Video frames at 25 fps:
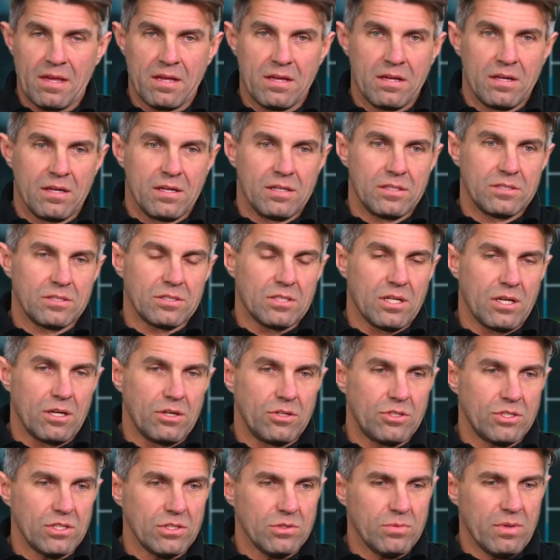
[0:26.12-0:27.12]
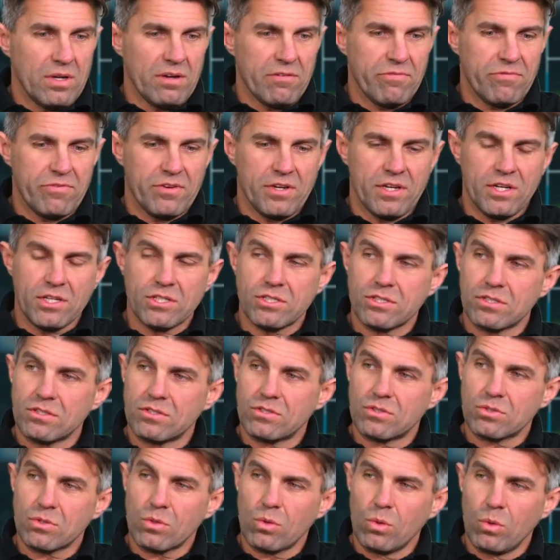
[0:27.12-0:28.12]
So just when I finished
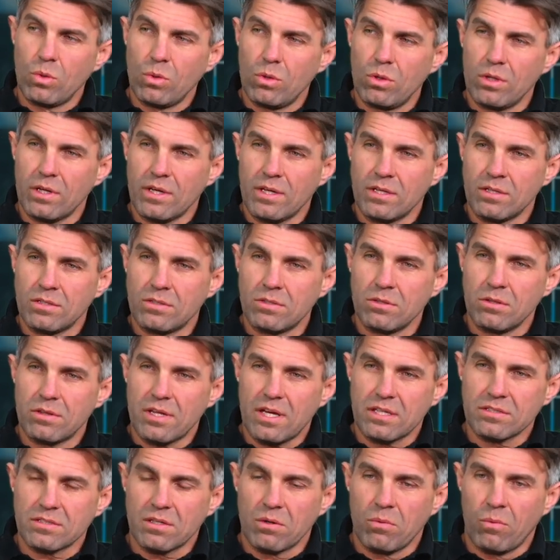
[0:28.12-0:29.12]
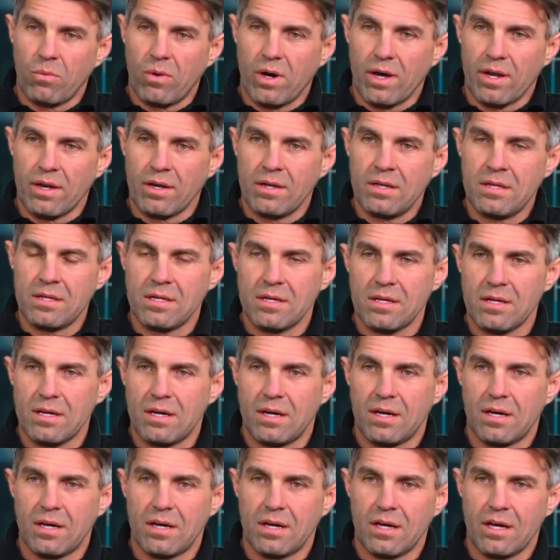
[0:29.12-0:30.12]
school in 2001,
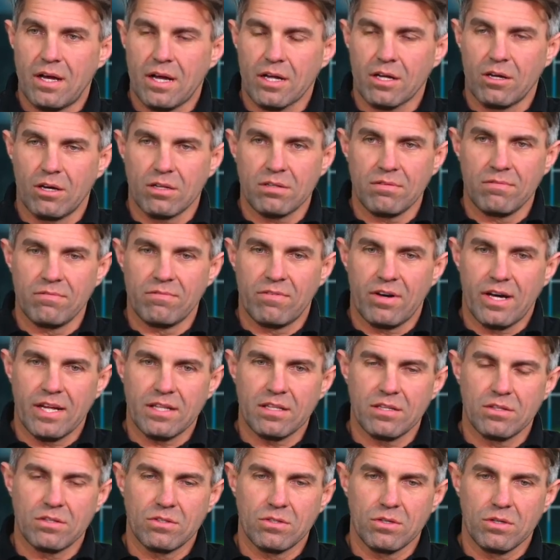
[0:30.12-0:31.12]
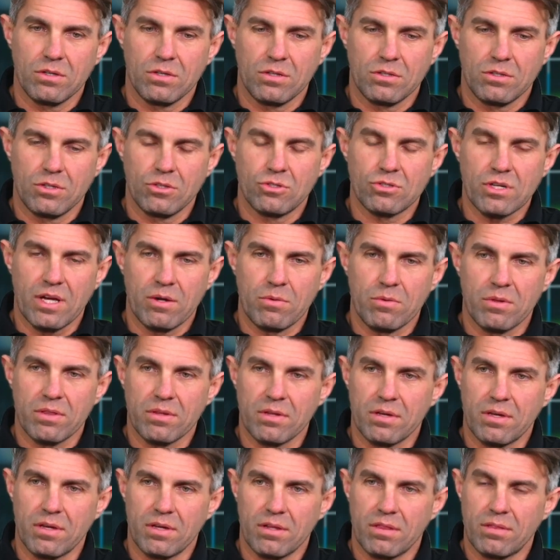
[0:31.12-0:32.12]
I got invited to train with
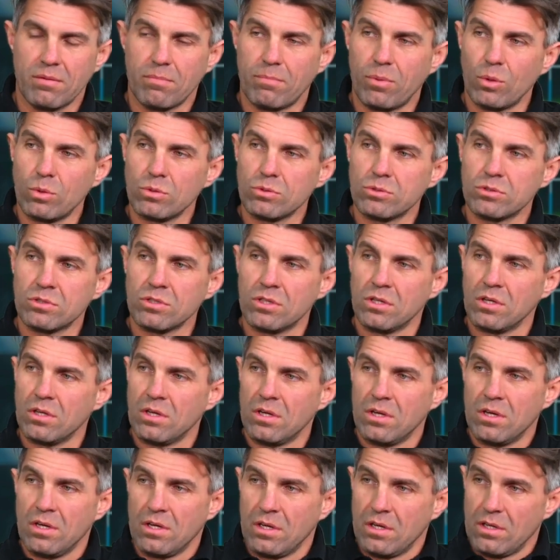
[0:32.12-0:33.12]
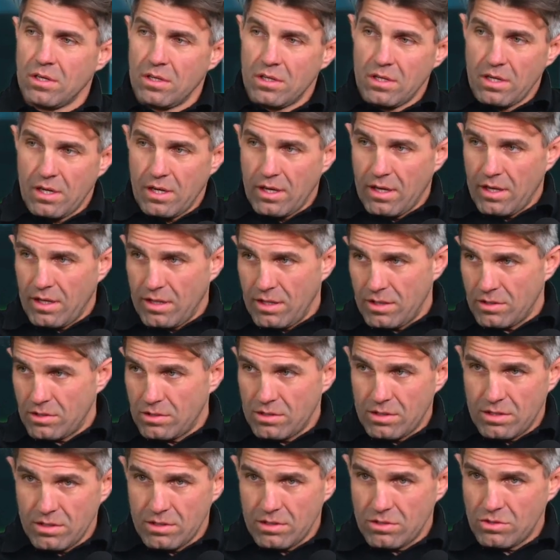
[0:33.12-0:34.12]
the Bulls,
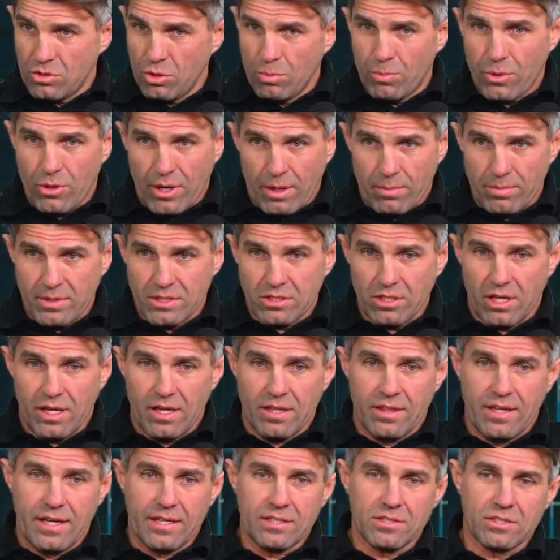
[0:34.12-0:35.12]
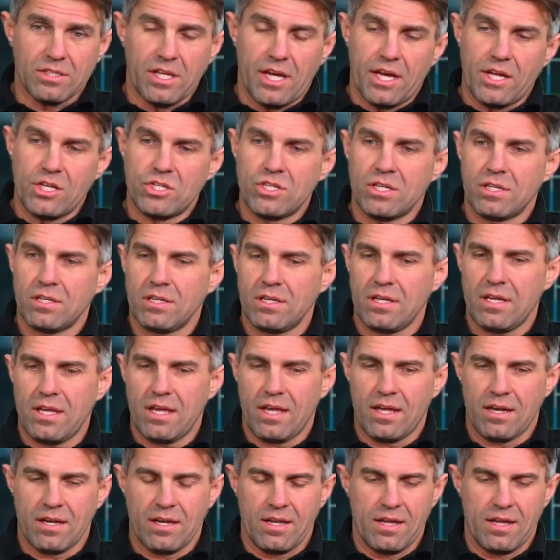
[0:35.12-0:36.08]
the Super Rugby side at that stage. And